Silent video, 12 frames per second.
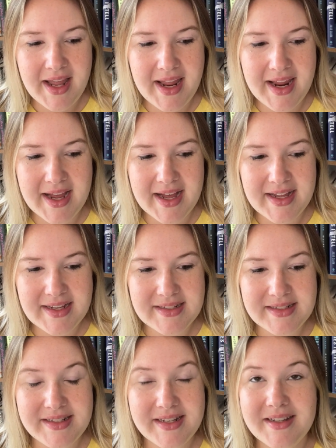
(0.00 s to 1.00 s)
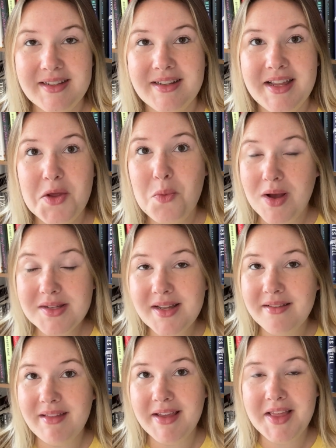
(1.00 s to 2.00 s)
And he
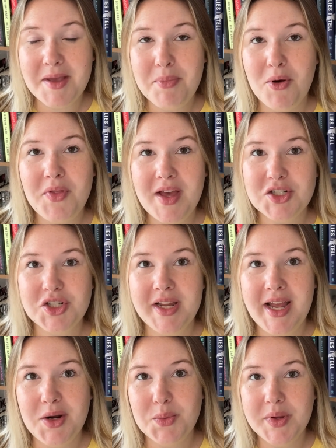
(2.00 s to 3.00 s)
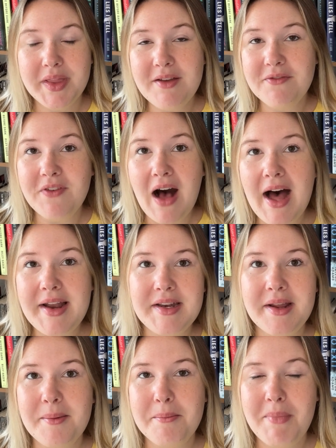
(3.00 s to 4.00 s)
wasn't. Like they both actually had really
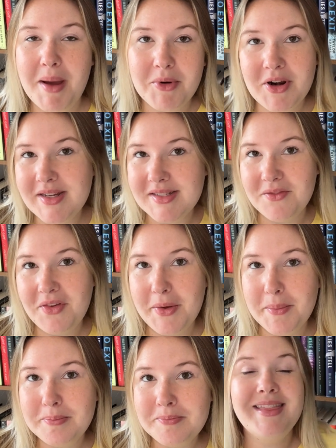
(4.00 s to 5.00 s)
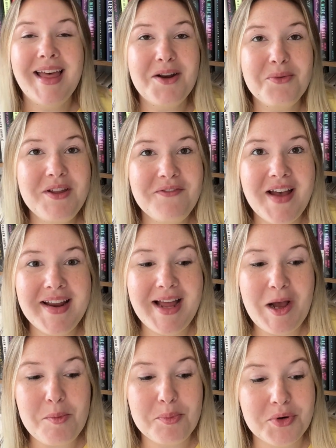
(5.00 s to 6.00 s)
fond memories of him. Then we find
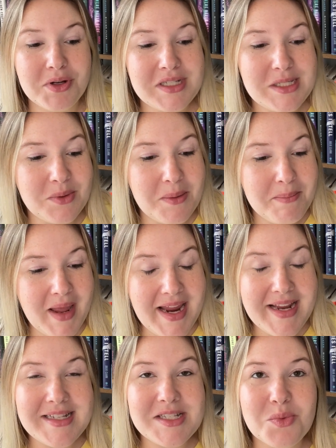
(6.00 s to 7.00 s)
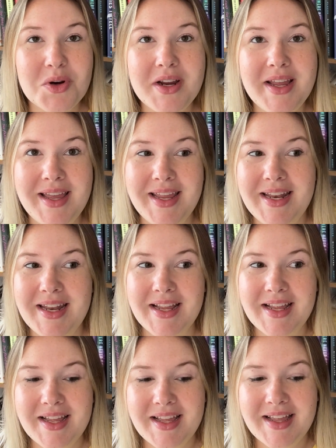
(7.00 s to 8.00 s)
out Brooke's remains were
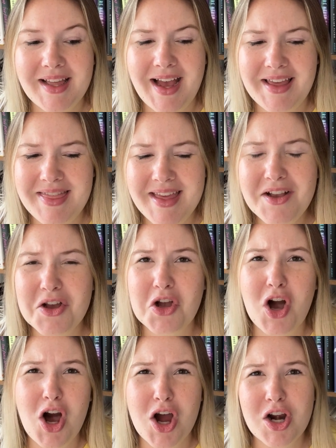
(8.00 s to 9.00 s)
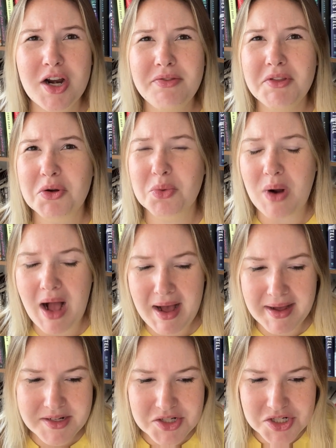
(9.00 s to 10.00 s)
in, I think, a car in the
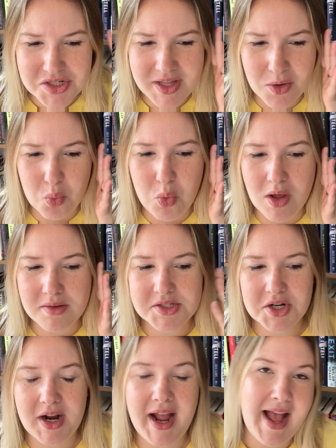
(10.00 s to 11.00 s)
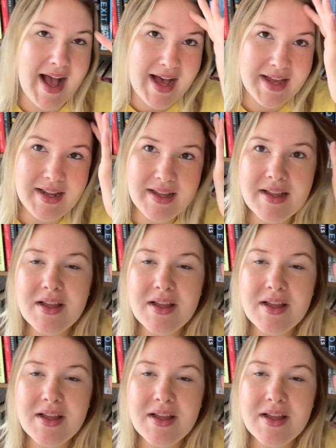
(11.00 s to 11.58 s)
garage that Walter had.